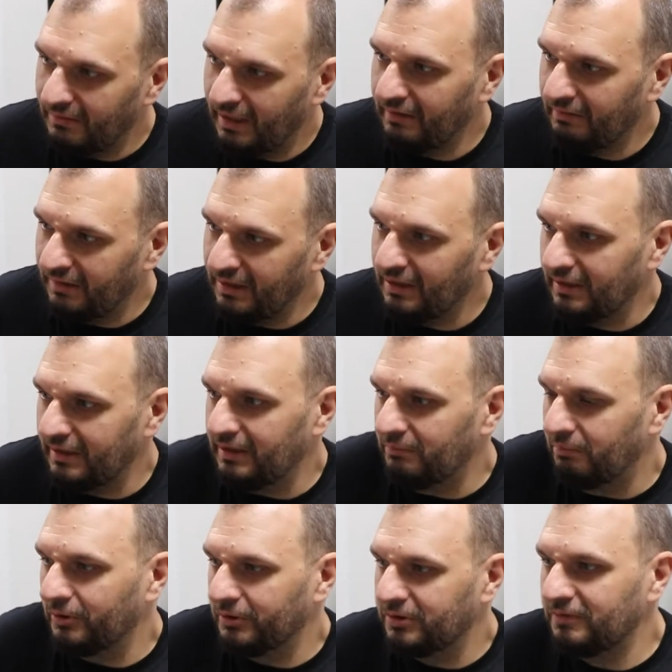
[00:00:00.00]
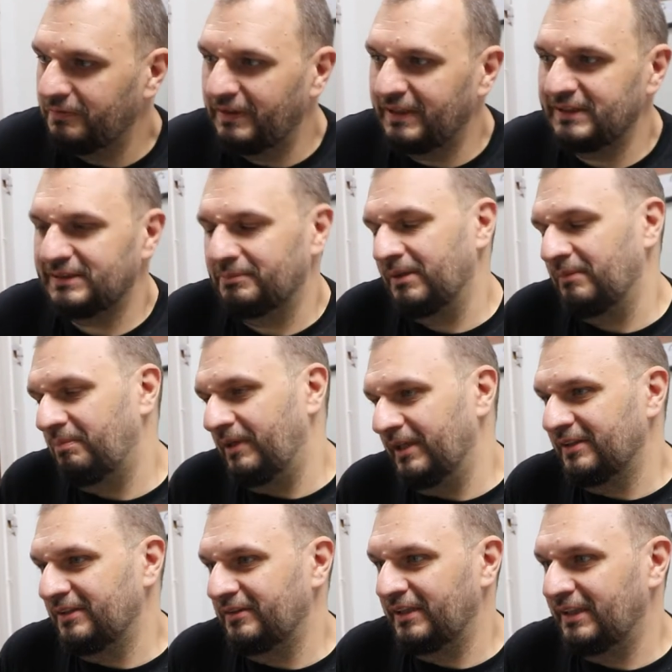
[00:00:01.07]
I think like both of us, my
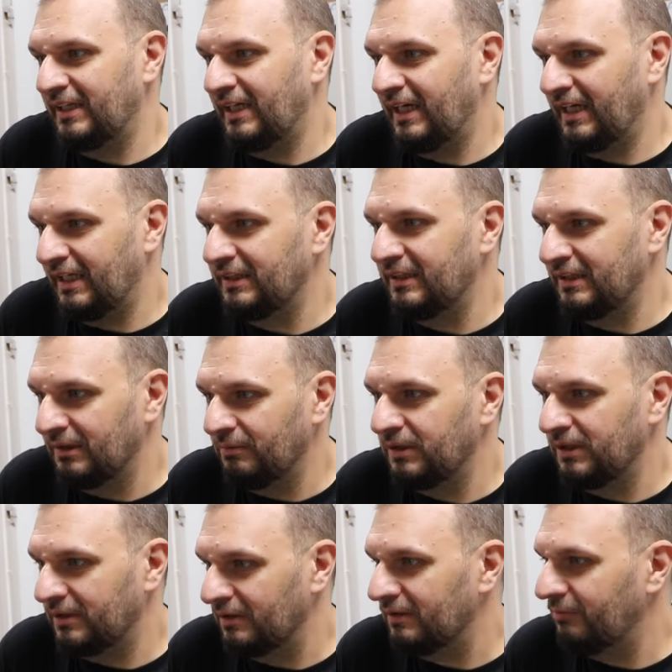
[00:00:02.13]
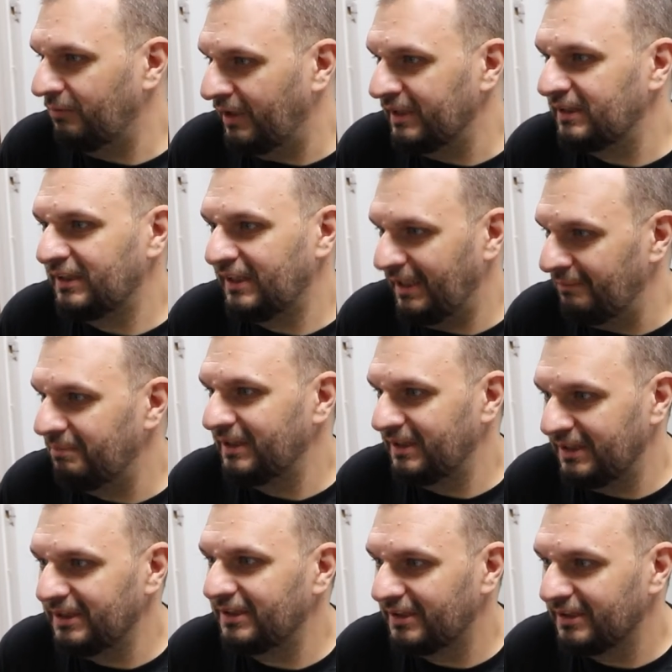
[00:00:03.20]
partner and I think we are quite happy
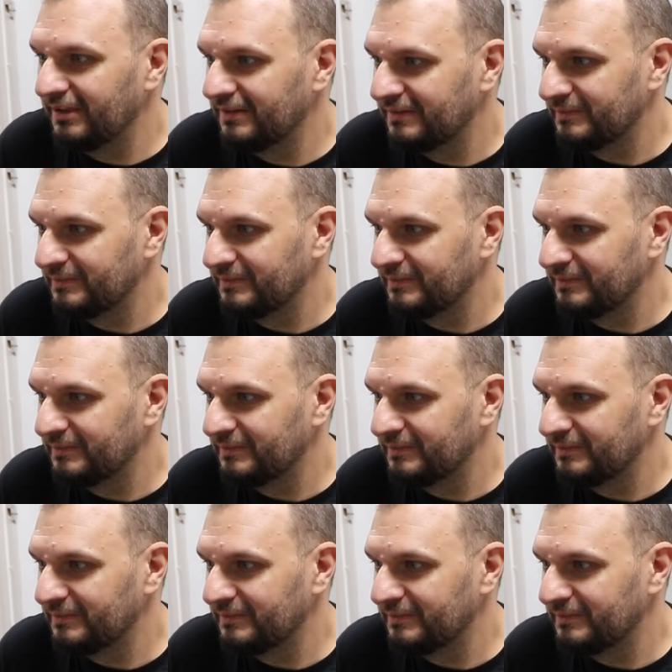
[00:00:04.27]
here.